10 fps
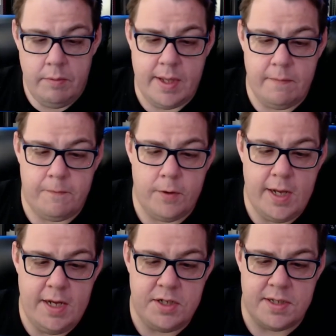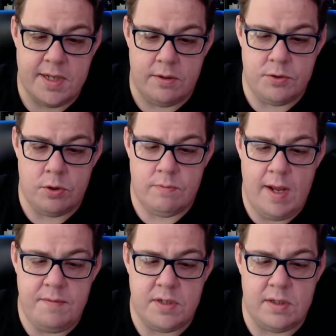get, for ages, Skeletor
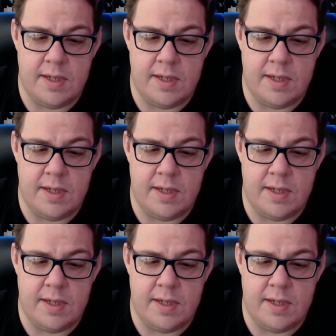ravaged the